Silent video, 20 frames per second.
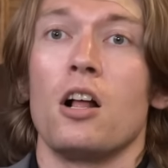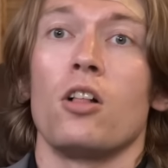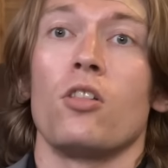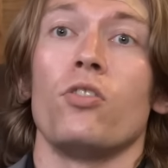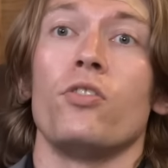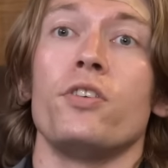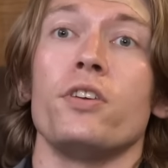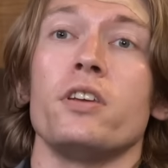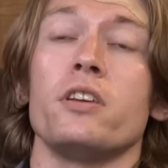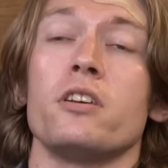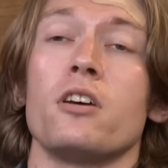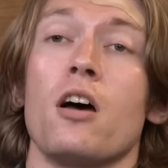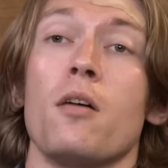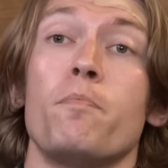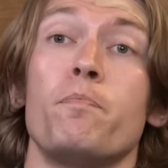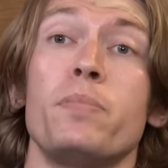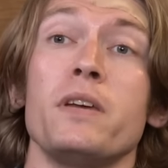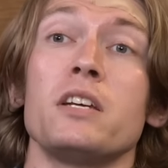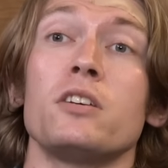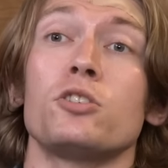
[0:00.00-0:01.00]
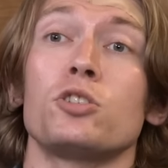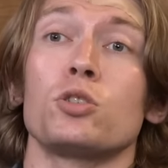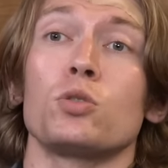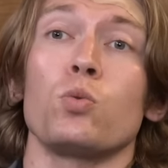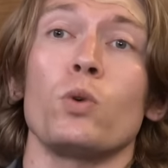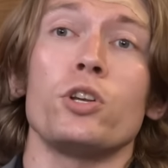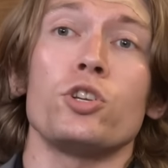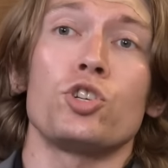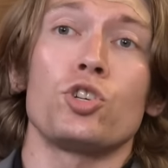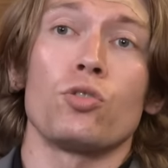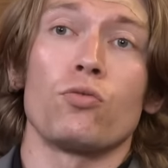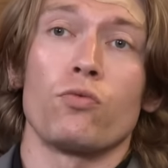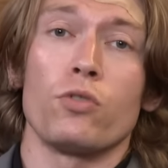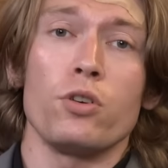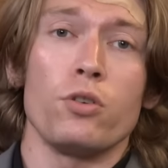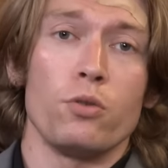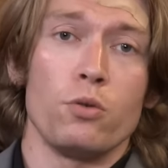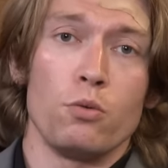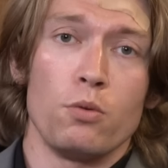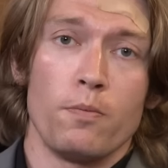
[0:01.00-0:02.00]
The big
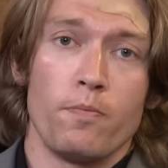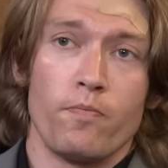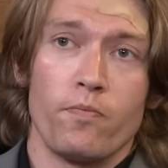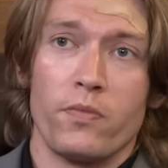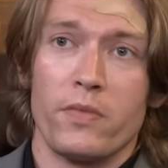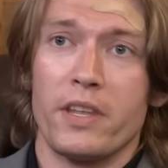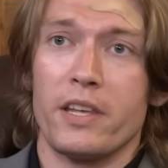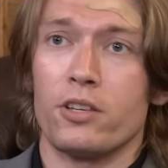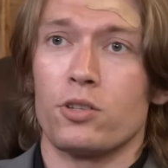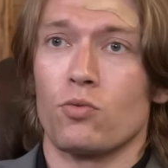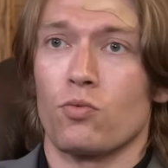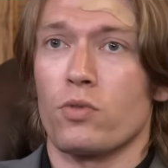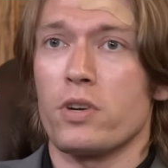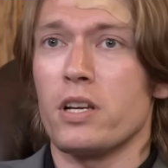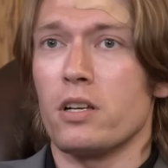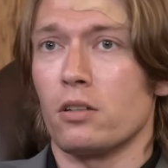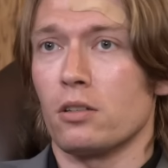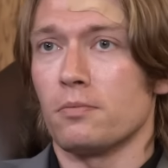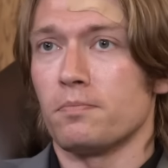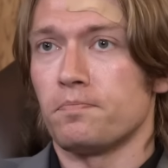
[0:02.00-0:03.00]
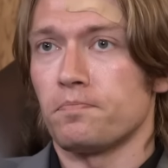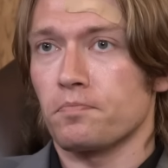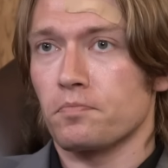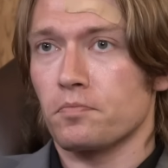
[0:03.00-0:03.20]
switcheroo is real.